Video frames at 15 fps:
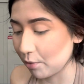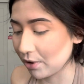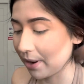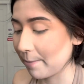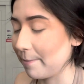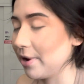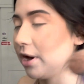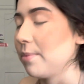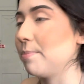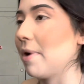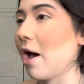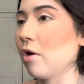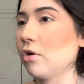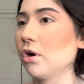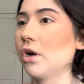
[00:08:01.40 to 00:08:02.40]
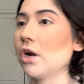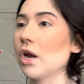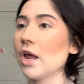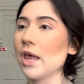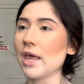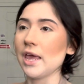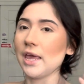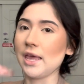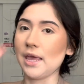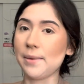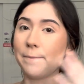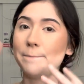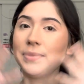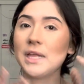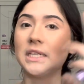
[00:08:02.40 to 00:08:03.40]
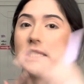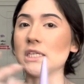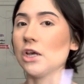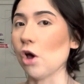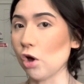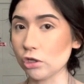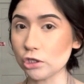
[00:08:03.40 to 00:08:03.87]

when I put powder, it blends it all